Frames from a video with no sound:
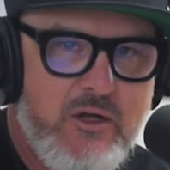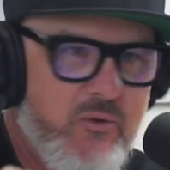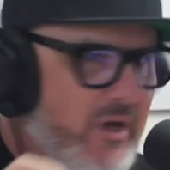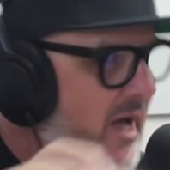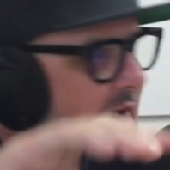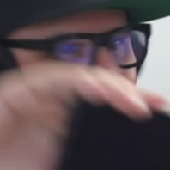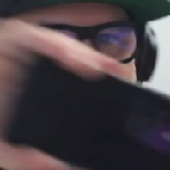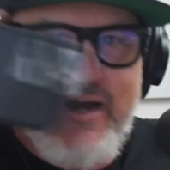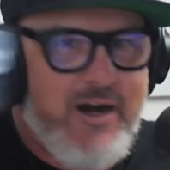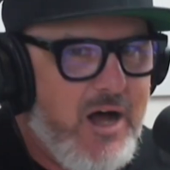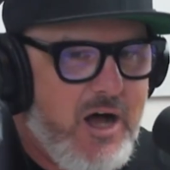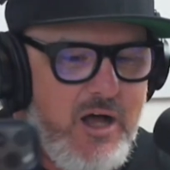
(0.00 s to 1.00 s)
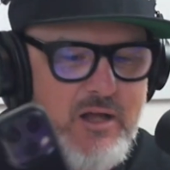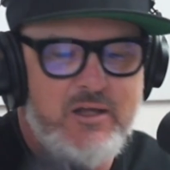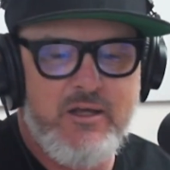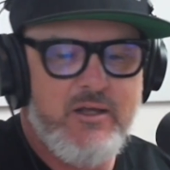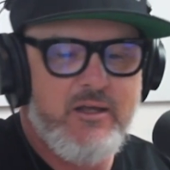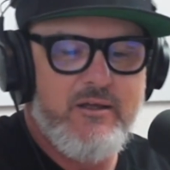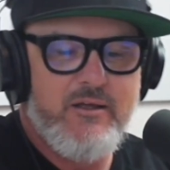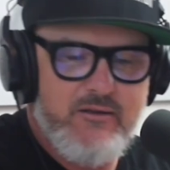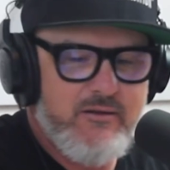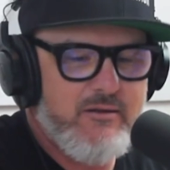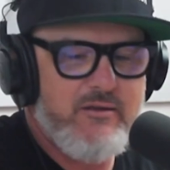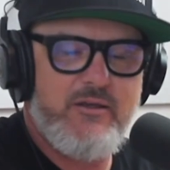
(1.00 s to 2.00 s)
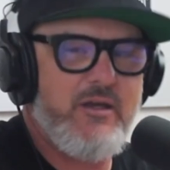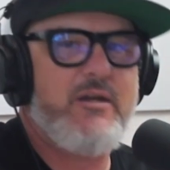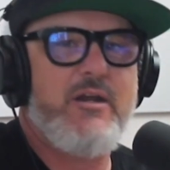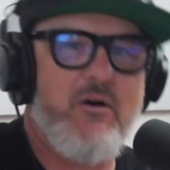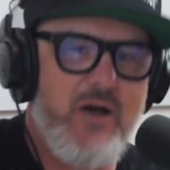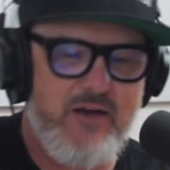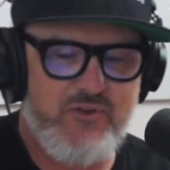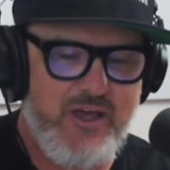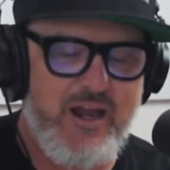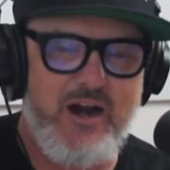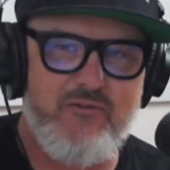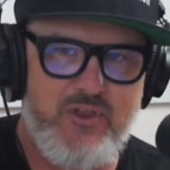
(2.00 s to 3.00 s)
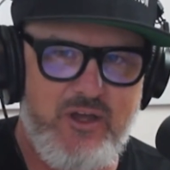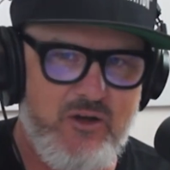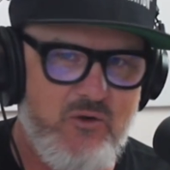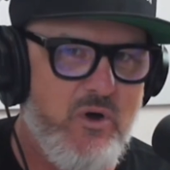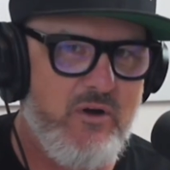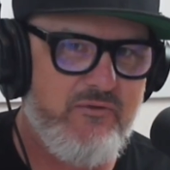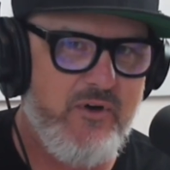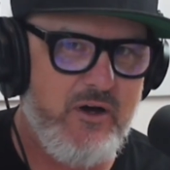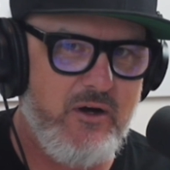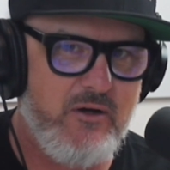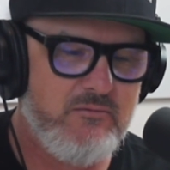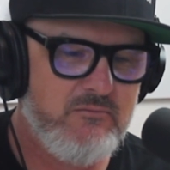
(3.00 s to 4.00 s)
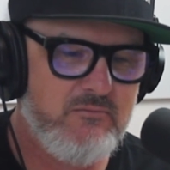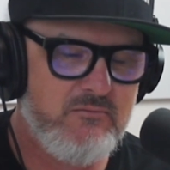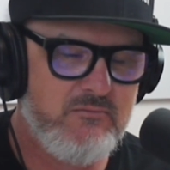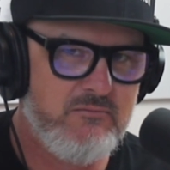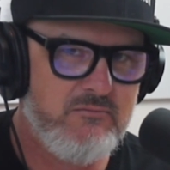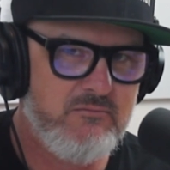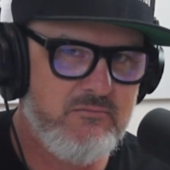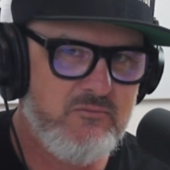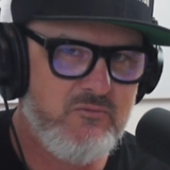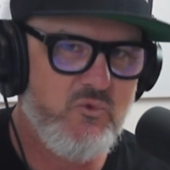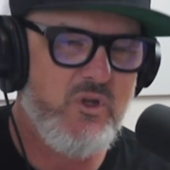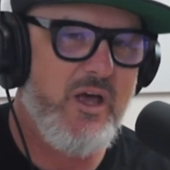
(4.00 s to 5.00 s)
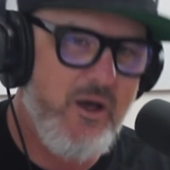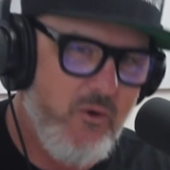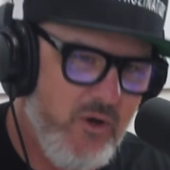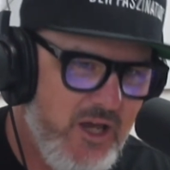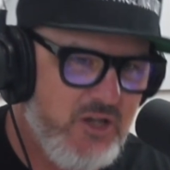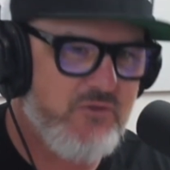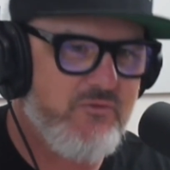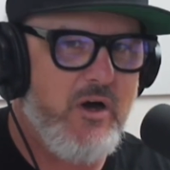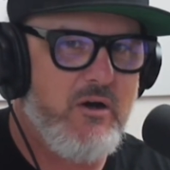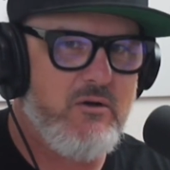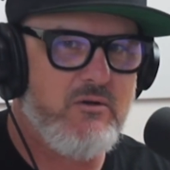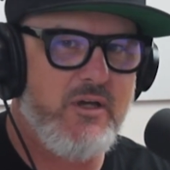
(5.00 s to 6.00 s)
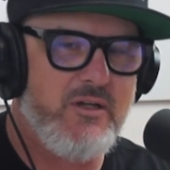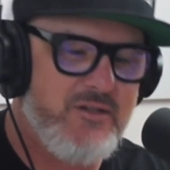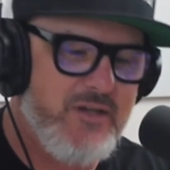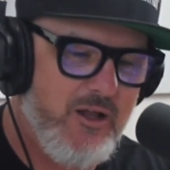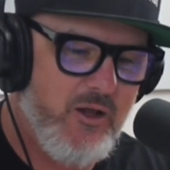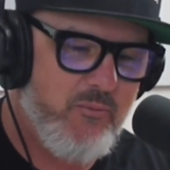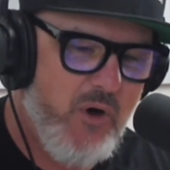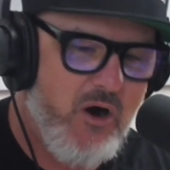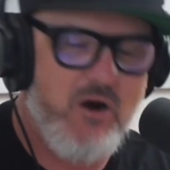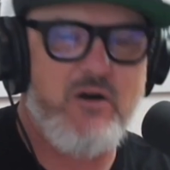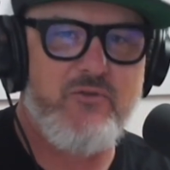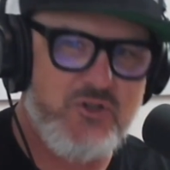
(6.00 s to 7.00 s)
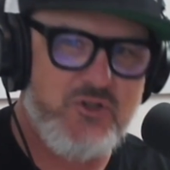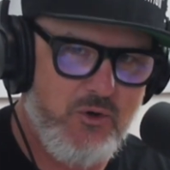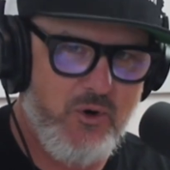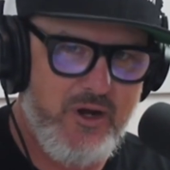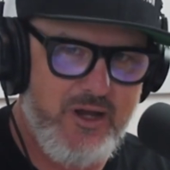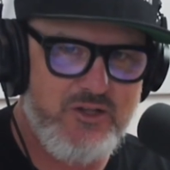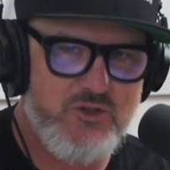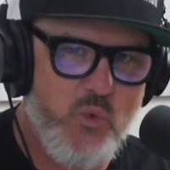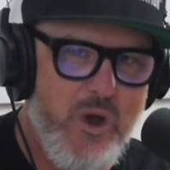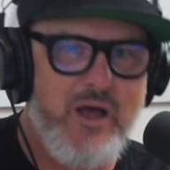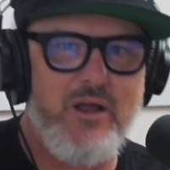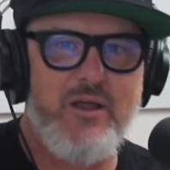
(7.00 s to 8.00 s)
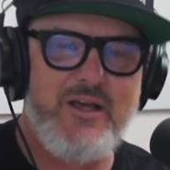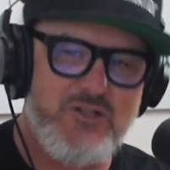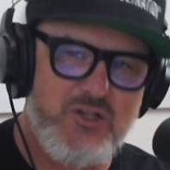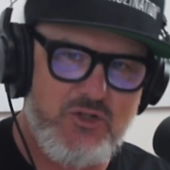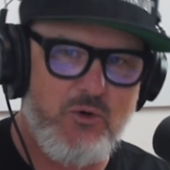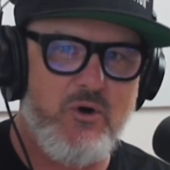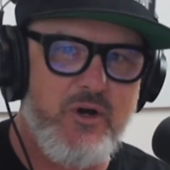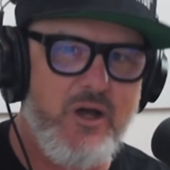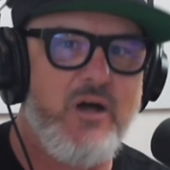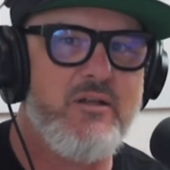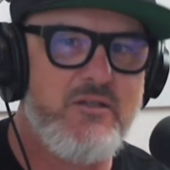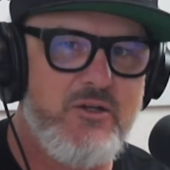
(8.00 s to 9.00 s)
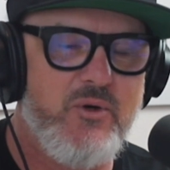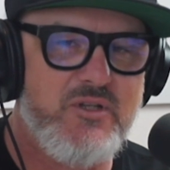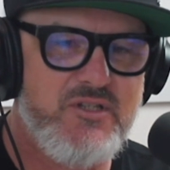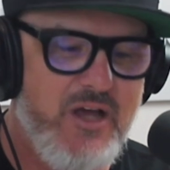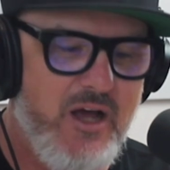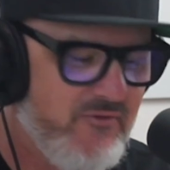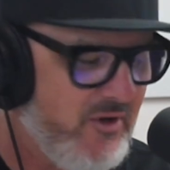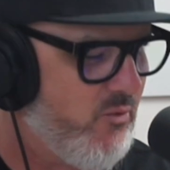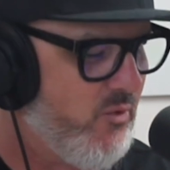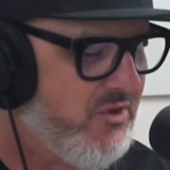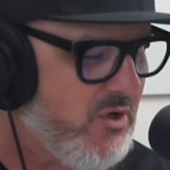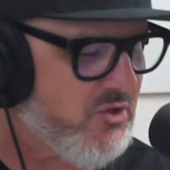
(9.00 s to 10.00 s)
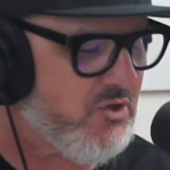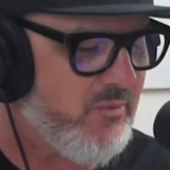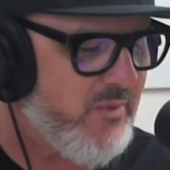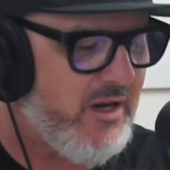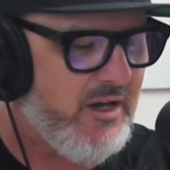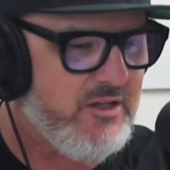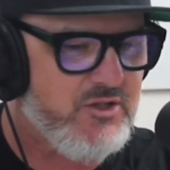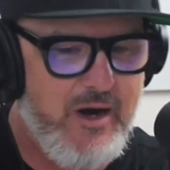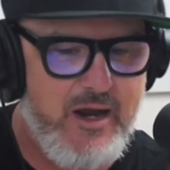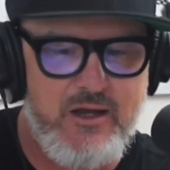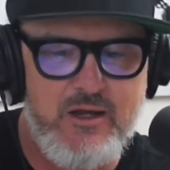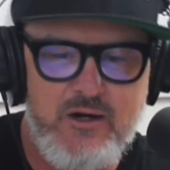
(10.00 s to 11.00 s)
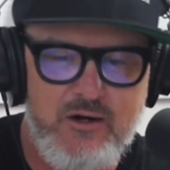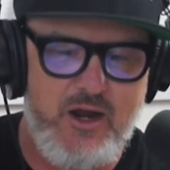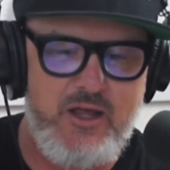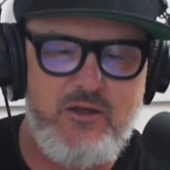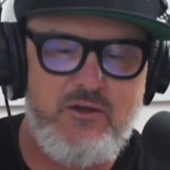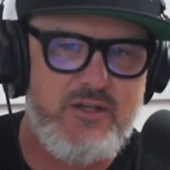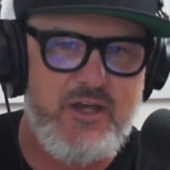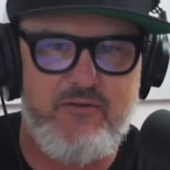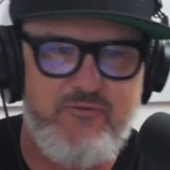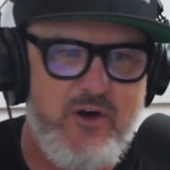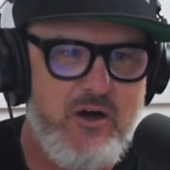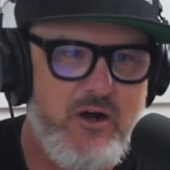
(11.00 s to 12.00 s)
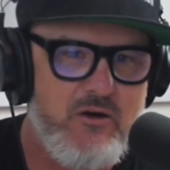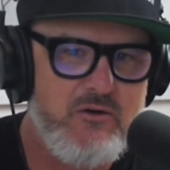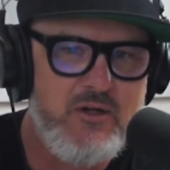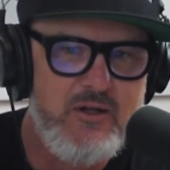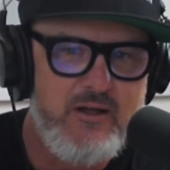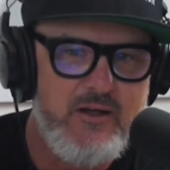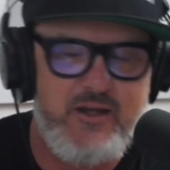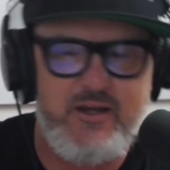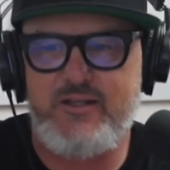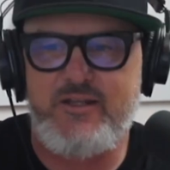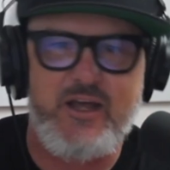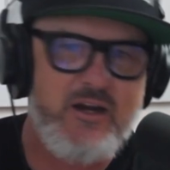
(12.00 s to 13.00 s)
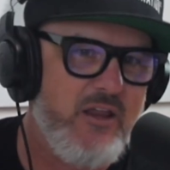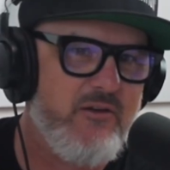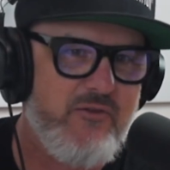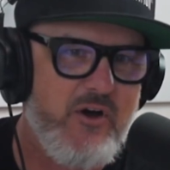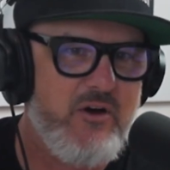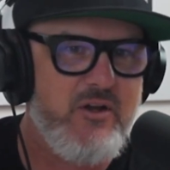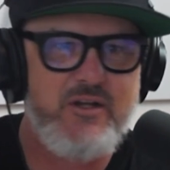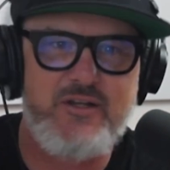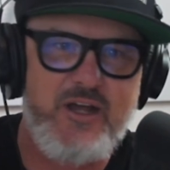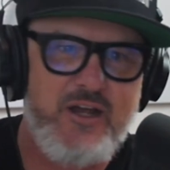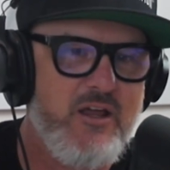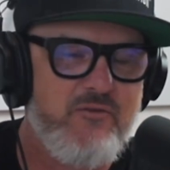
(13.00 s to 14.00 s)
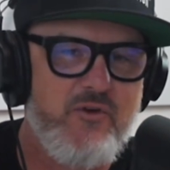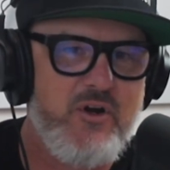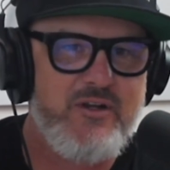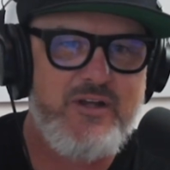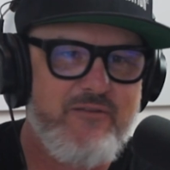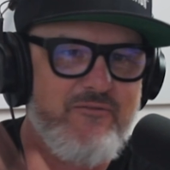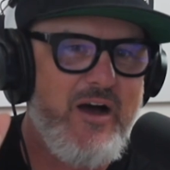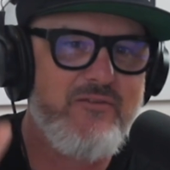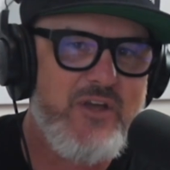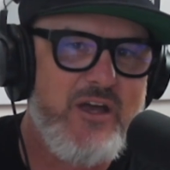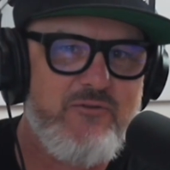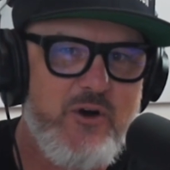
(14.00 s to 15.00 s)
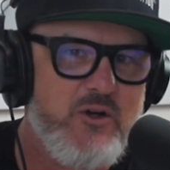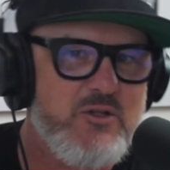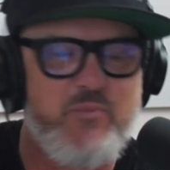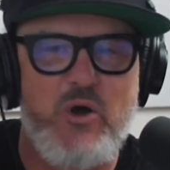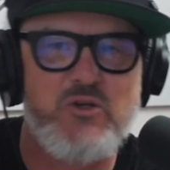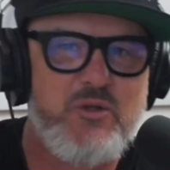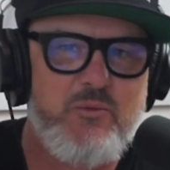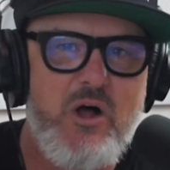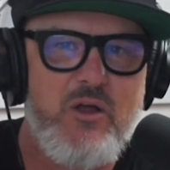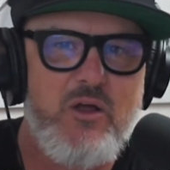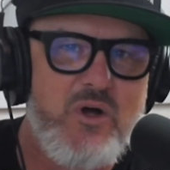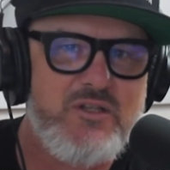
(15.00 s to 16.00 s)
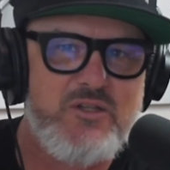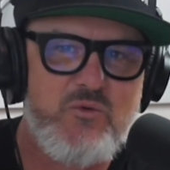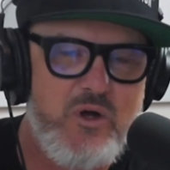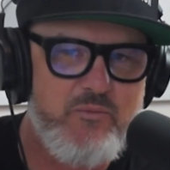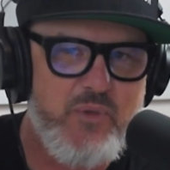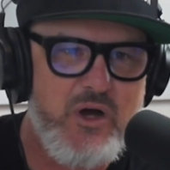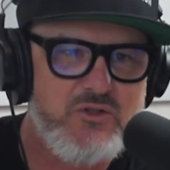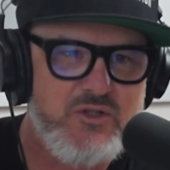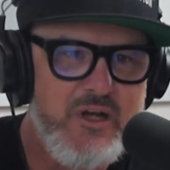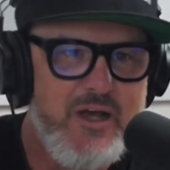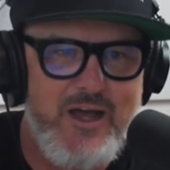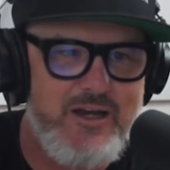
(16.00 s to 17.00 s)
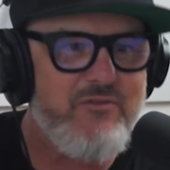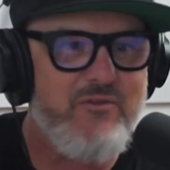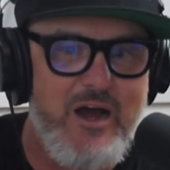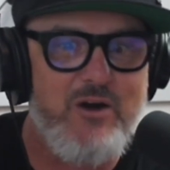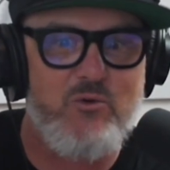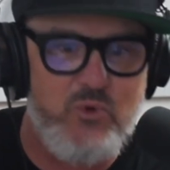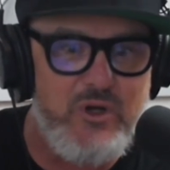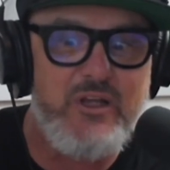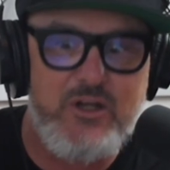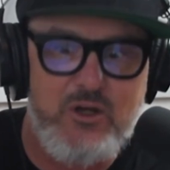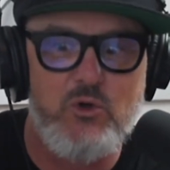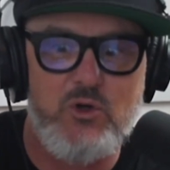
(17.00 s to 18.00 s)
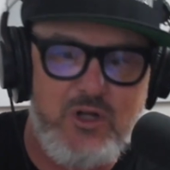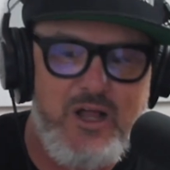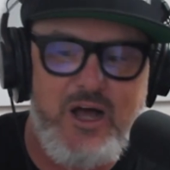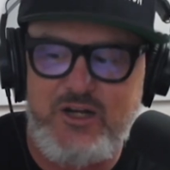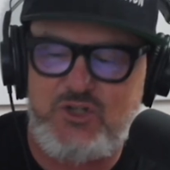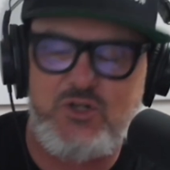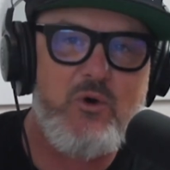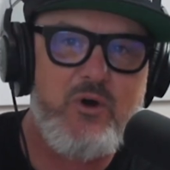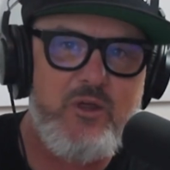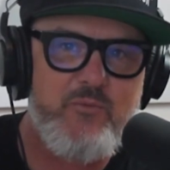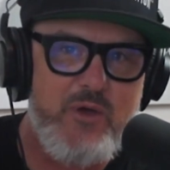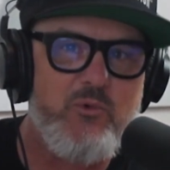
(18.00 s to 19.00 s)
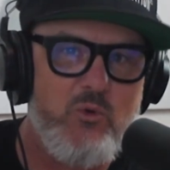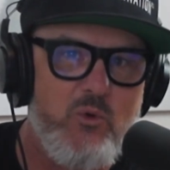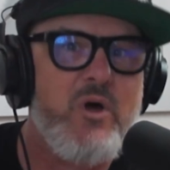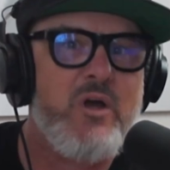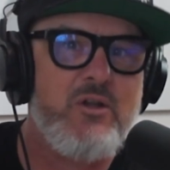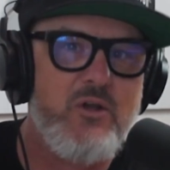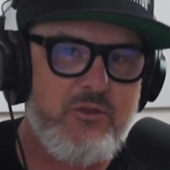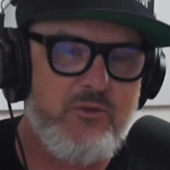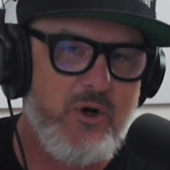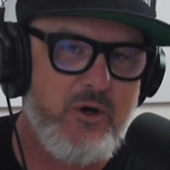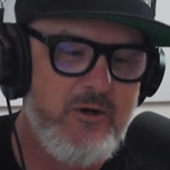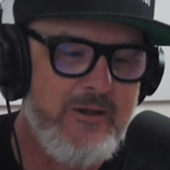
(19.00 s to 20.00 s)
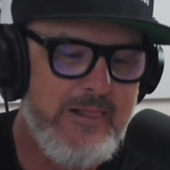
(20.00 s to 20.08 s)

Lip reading: We got to get it all. You don't have to get everything in one photo. Each photo can tell a part of a story as well as a story unto itself. And with social media, it's great, right? You can take a photo, then you can take another photo, you can take another photo, you can 5, 10 photos and post them all at once in one post, and you've got a really cool collage story that people will want to look through.